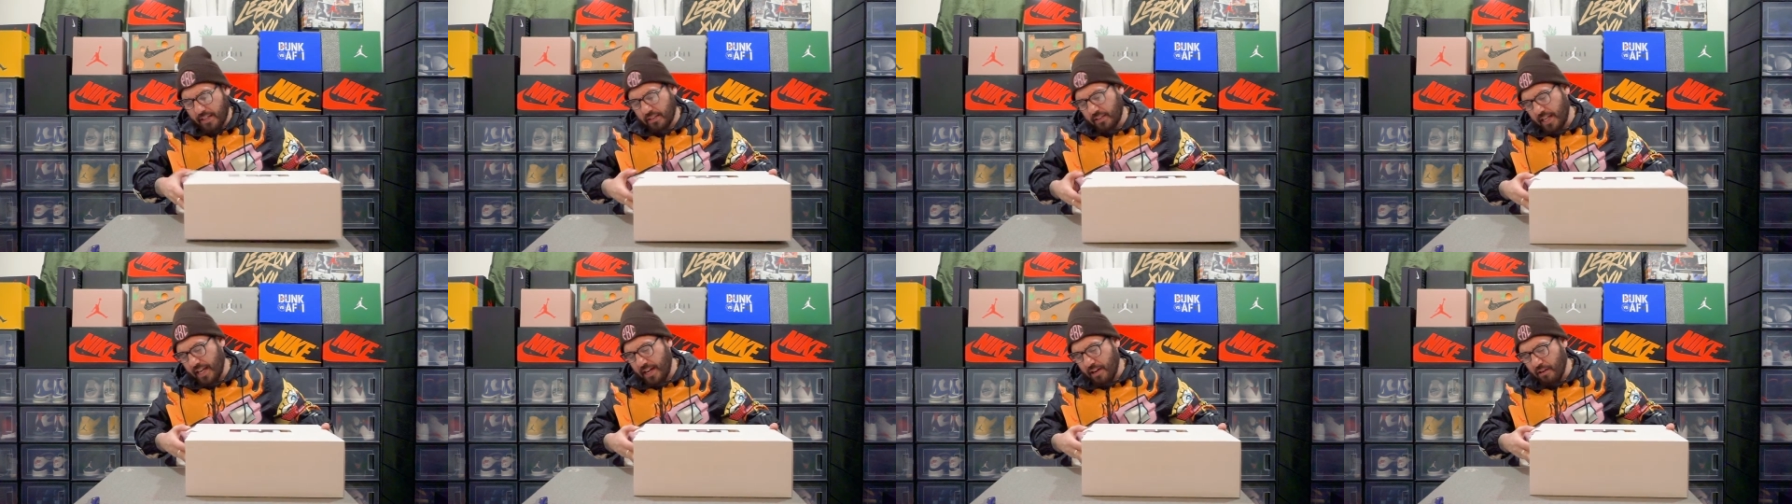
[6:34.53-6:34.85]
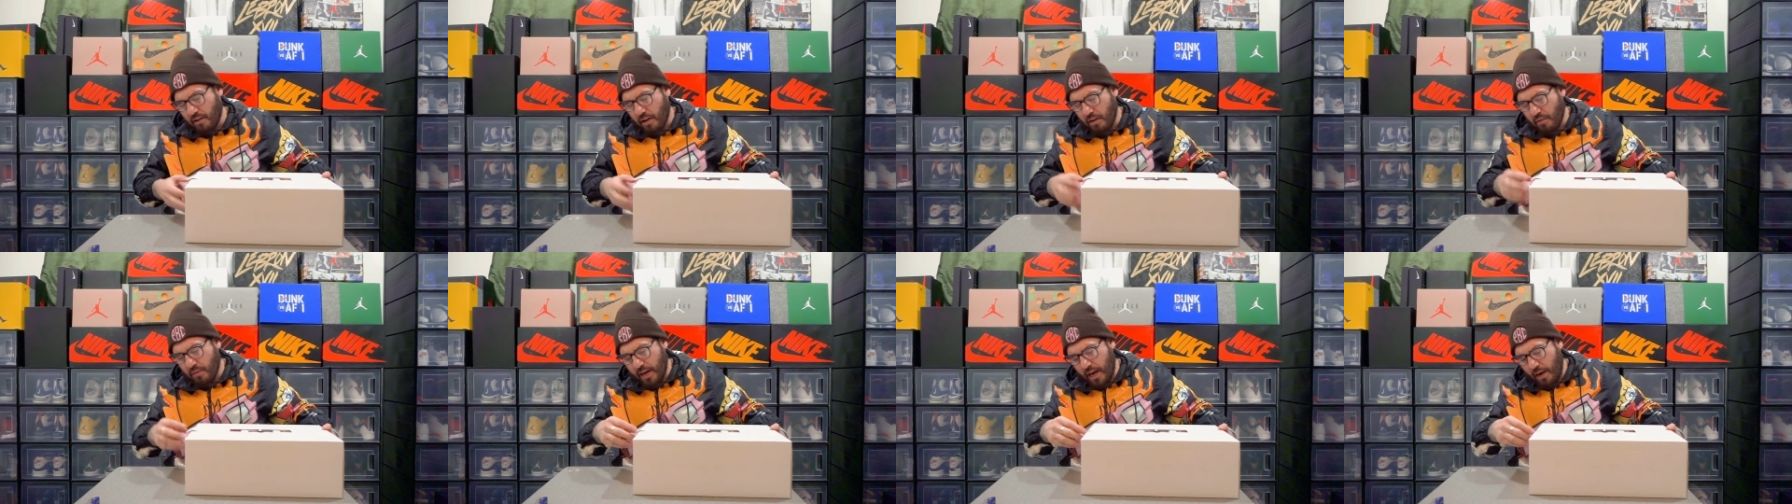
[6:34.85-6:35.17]
later
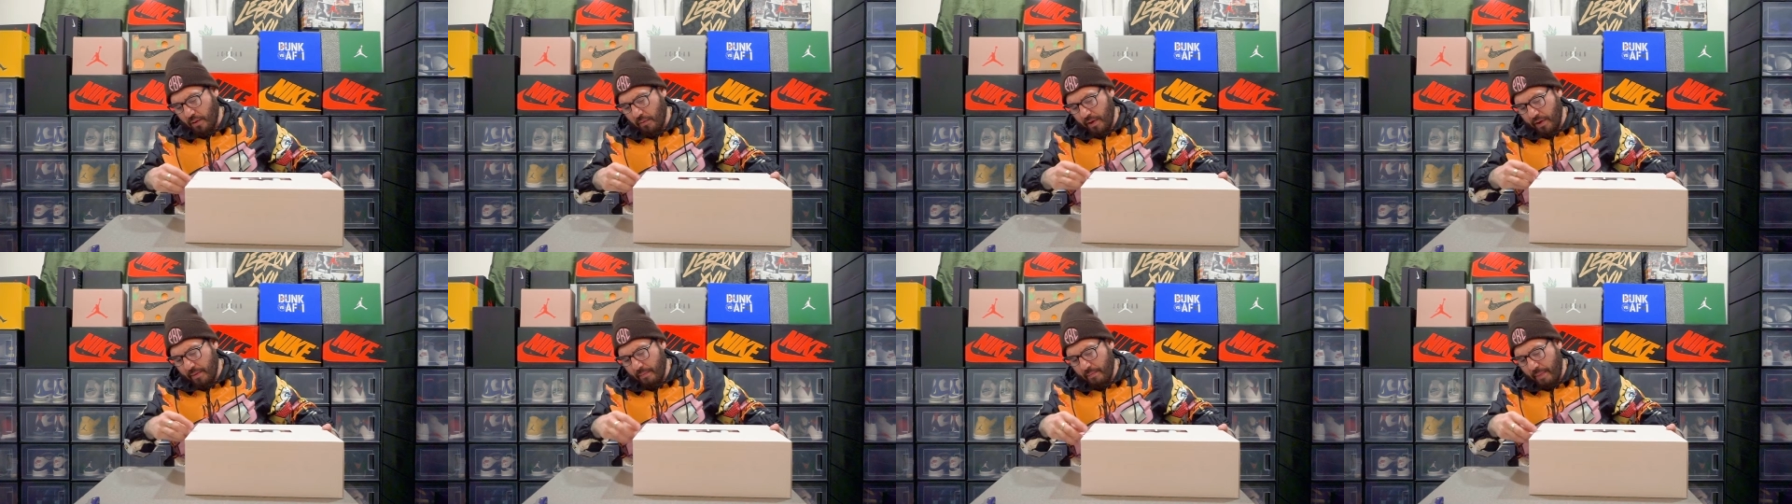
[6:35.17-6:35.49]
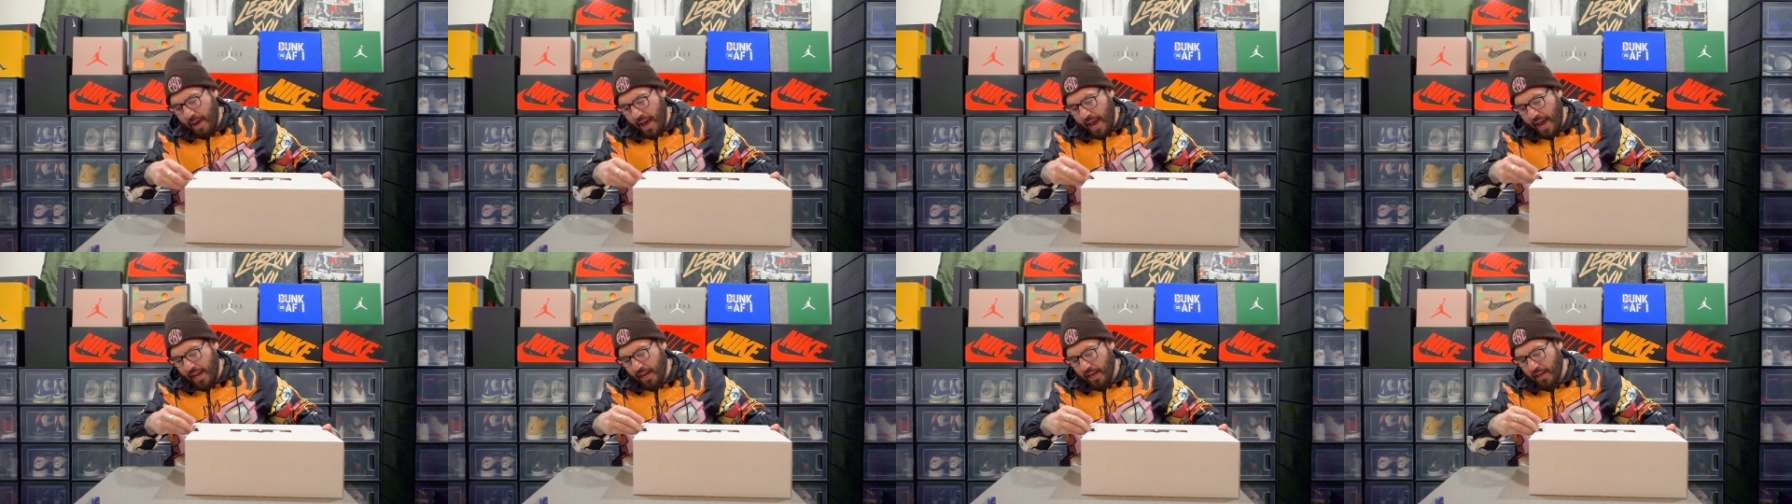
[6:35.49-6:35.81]
on when I went
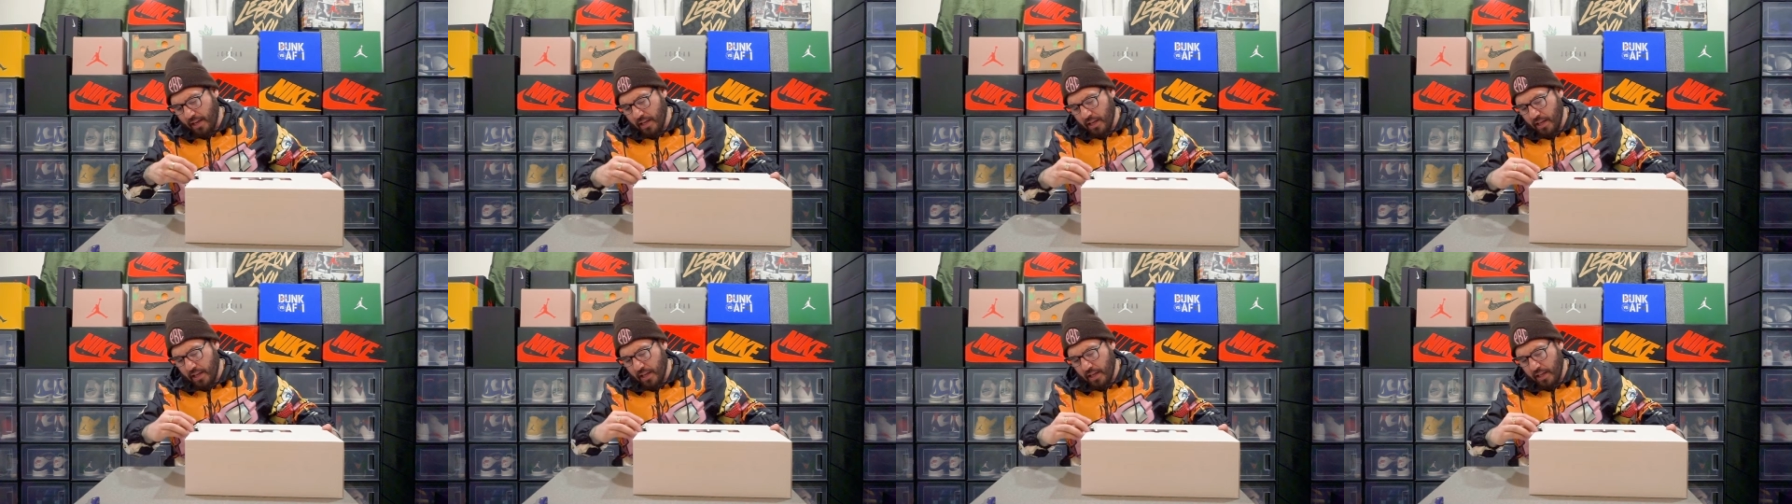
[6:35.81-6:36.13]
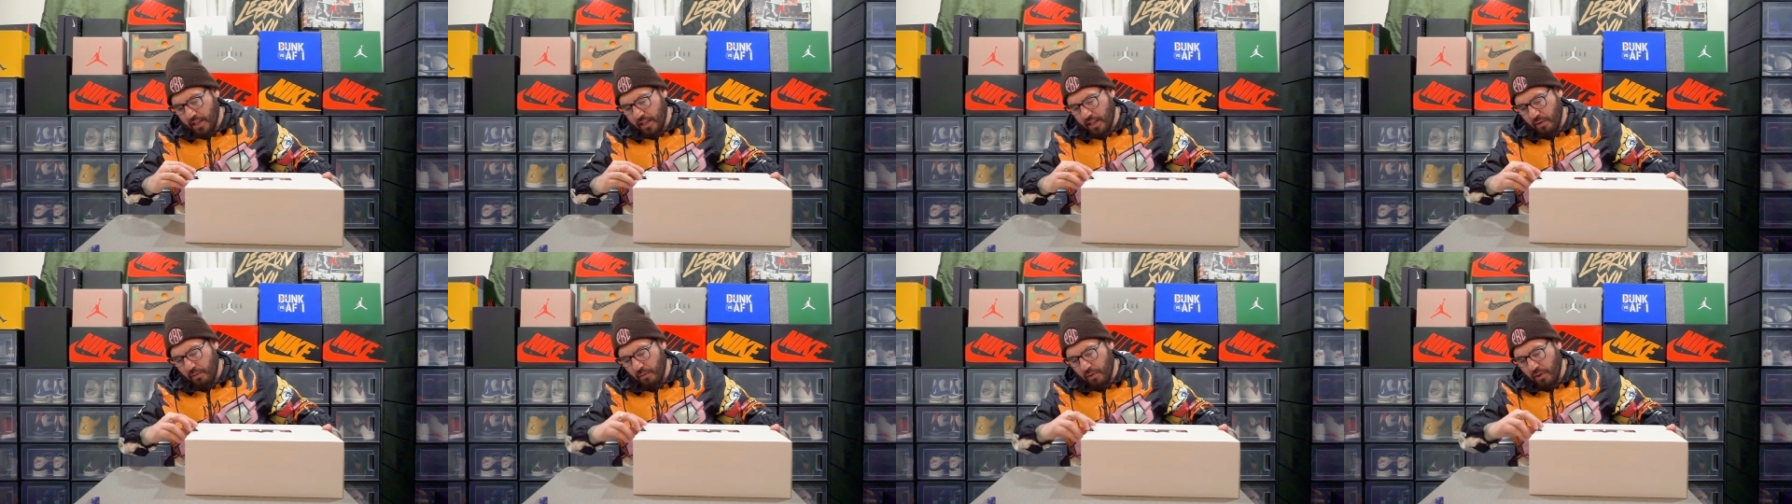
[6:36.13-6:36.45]
back,
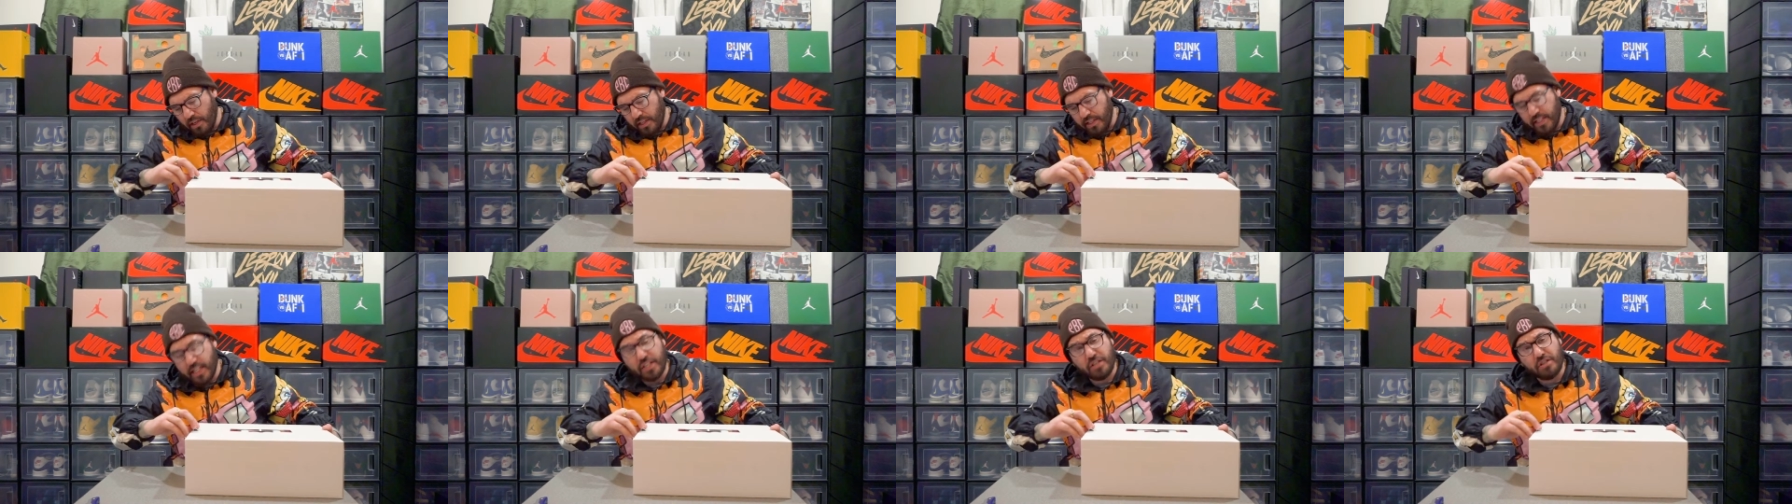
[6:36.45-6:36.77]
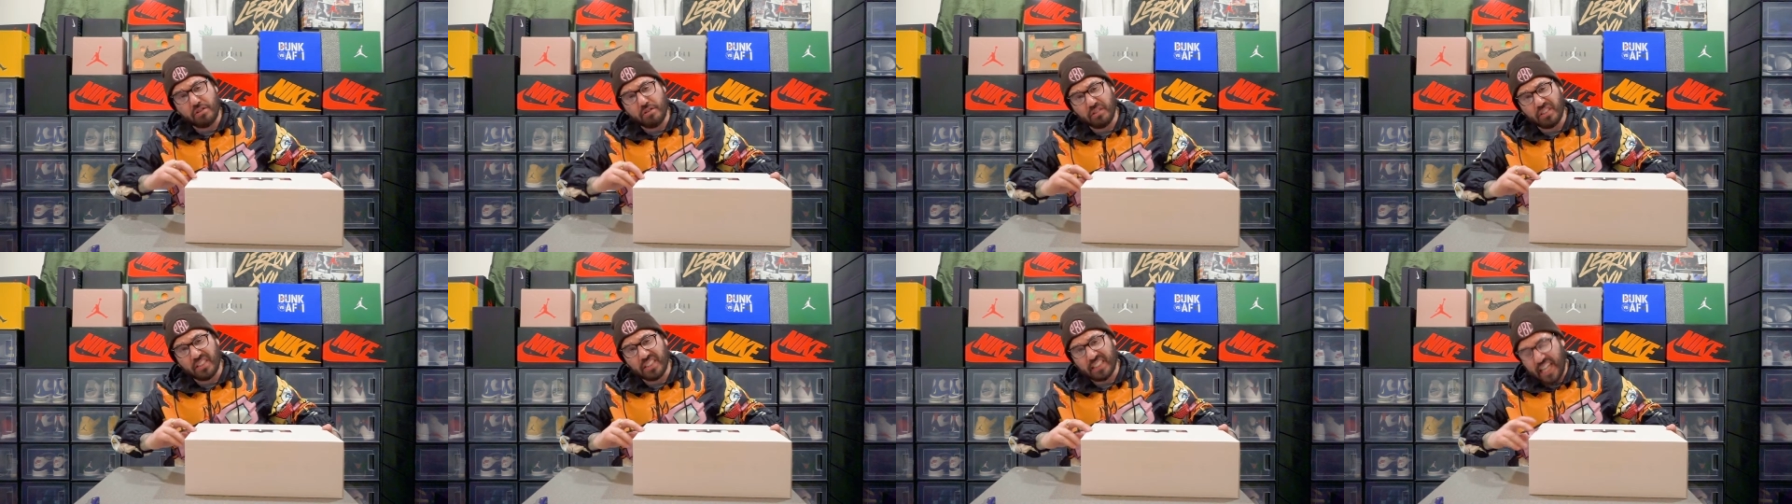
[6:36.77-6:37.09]
there were
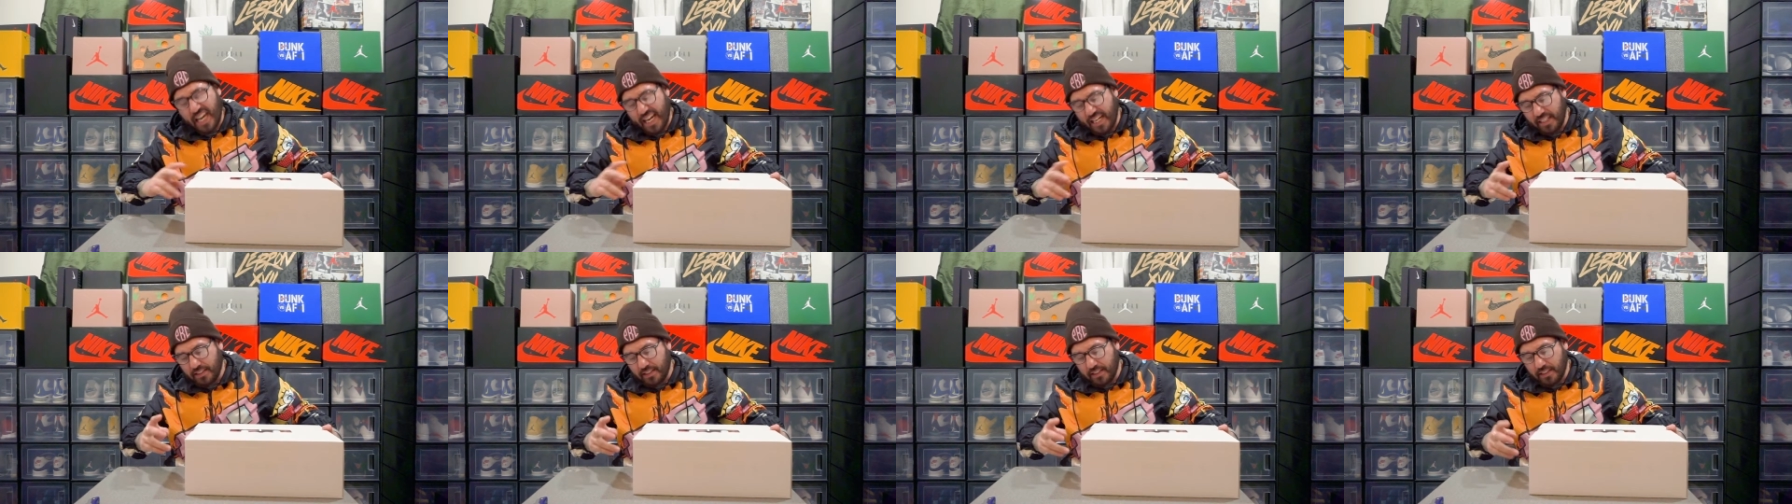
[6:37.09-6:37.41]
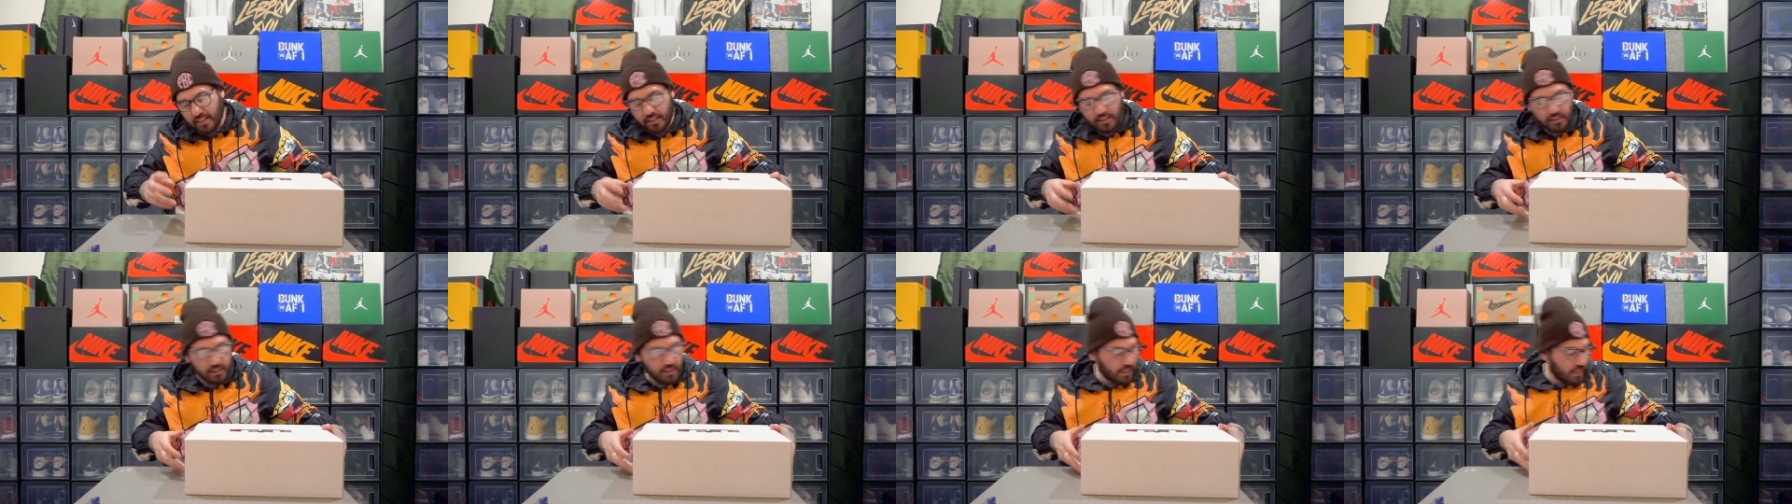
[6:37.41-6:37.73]
additional
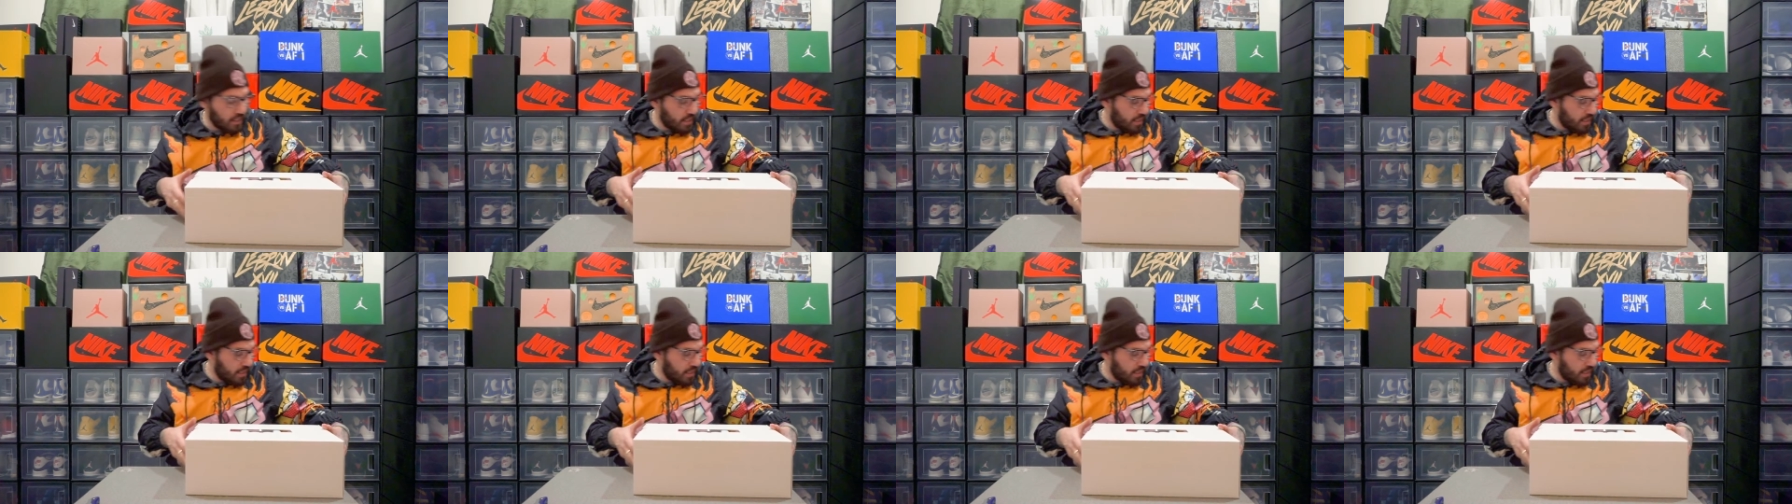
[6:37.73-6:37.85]
sizes